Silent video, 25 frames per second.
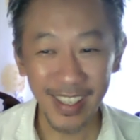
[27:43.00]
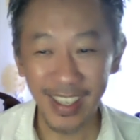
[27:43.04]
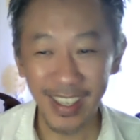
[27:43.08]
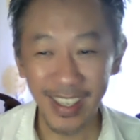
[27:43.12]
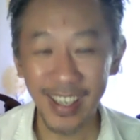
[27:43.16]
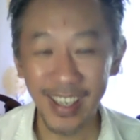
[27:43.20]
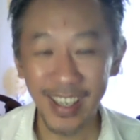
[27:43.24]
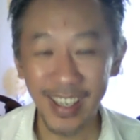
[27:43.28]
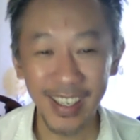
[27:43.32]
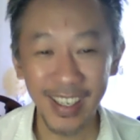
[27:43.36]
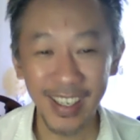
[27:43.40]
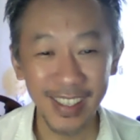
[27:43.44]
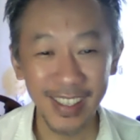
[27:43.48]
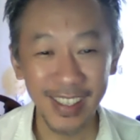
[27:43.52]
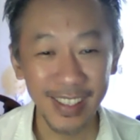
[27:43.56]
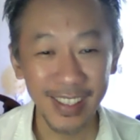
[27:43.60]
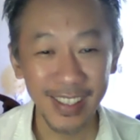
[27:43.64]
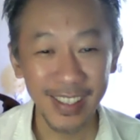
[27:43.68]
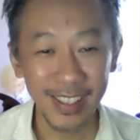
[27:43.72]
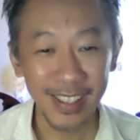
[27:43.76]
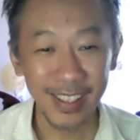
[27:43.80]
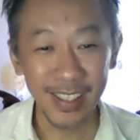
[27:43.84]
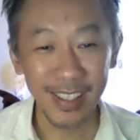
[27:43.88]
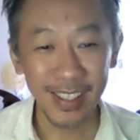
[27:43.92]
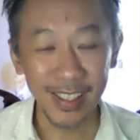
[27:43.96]
Yeah.
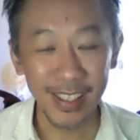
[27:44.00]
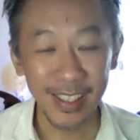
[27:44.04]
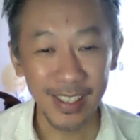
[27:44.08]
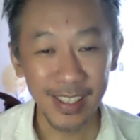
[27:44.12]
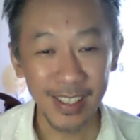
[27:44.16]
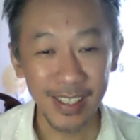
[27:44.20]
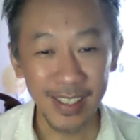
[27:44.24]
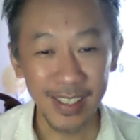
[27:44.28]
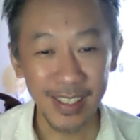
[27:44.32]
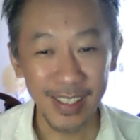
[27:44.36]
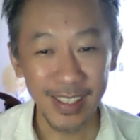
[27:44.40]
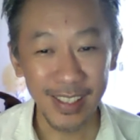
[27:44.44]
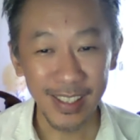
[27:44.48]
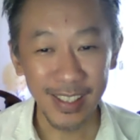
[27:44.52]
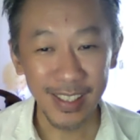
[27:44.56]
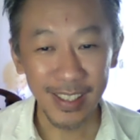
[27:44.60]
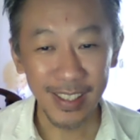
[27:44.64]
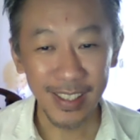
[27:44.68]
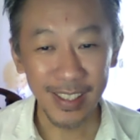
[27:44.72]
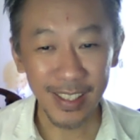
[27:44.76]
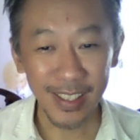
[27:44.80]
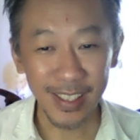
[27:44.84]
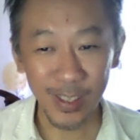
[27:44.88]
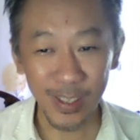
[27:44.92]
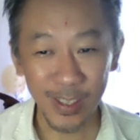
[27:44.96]

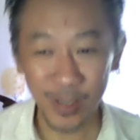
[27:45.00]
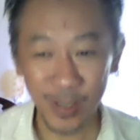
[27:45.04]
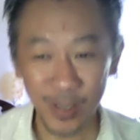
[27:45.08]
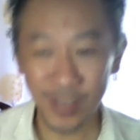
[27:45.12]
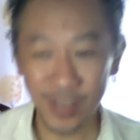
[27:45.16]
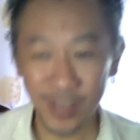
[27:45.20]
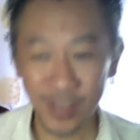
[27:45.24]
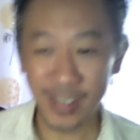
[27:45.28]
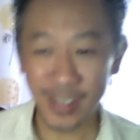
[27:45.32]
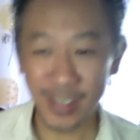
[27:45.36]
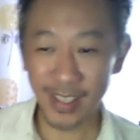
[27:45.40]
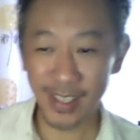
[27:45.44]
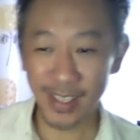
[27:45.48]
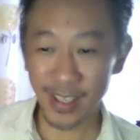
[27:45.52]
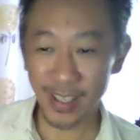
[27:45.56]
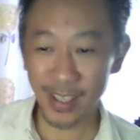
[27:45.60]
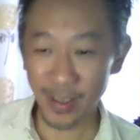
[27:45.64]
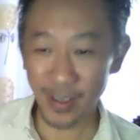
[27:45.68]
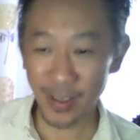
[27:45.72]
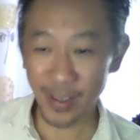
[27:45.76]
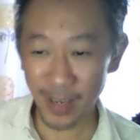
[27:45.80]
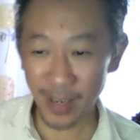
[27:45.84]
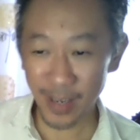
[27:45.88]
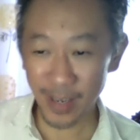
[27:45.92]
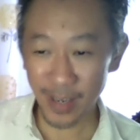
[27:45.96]
So it's
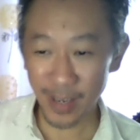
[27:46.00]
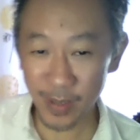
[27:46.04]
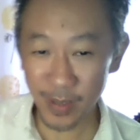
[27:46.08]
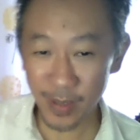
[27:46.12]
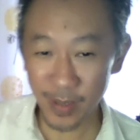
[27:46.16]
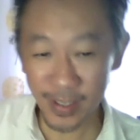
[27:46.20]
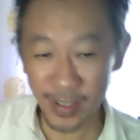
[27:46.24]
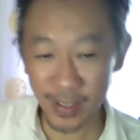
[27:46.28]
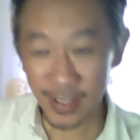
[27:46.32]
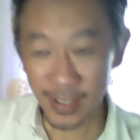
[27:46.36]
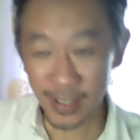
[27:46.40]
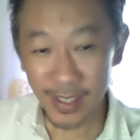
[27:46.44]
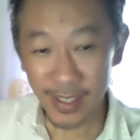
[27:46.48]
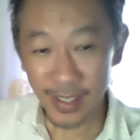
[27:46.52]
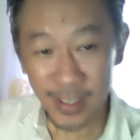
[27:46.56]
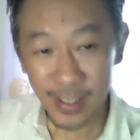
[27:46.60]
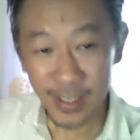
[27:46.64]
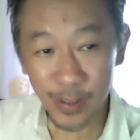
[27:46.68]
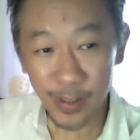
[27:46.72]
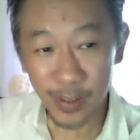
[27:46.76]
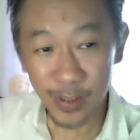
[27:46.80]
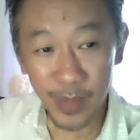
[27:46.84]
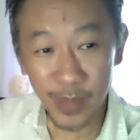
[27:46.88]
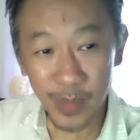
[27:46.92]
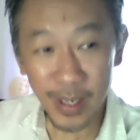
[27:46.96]
incredible
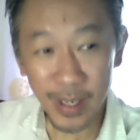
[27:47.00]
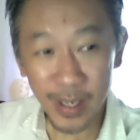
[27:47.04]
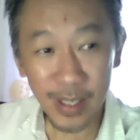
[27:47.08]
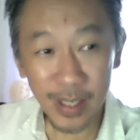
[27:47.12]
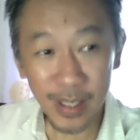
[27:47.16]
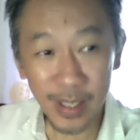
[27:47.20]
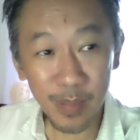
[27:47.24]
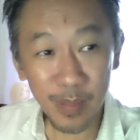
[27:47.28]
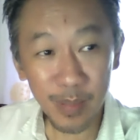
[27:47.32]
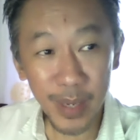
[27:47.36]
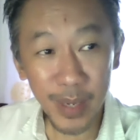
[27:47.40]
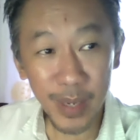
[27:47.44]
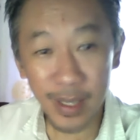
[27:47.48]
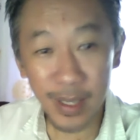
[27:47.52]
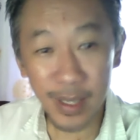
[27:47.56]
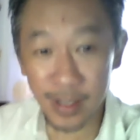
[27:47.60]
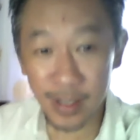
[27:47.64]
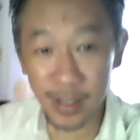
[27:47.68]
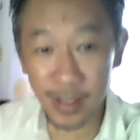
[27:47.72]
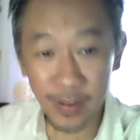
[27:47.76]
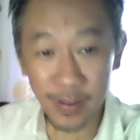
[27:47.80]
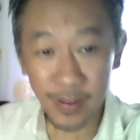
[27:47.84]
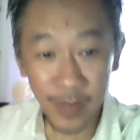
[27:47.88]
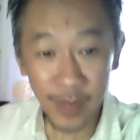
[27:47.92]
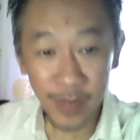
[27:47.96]
to be in this space.
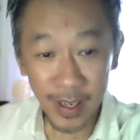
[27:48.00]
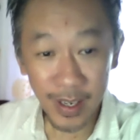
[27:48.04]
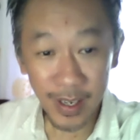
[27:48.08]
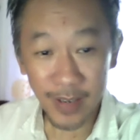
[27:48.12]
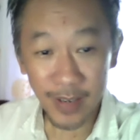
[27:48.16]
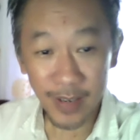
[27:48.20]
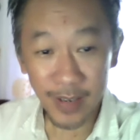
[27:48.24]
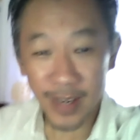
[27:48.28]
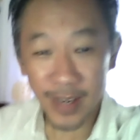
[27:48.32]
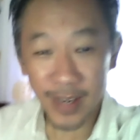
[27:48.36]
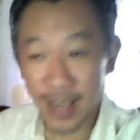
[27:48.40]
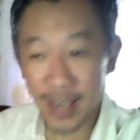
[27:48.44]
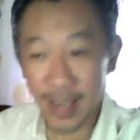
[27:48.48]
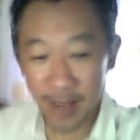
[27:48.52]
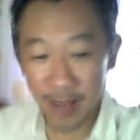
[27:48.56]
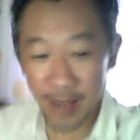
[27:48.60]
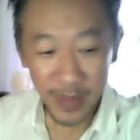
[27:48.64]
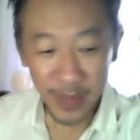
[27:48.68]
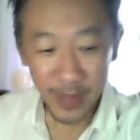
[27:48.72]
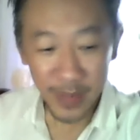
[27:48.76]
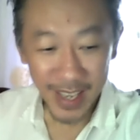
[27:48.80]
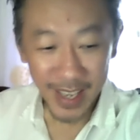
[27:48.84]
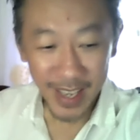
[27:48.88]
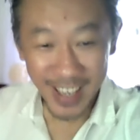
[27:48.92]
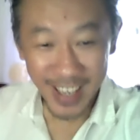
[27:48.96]
Very, very
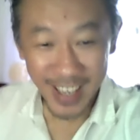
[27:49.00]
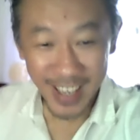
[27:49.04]
happy.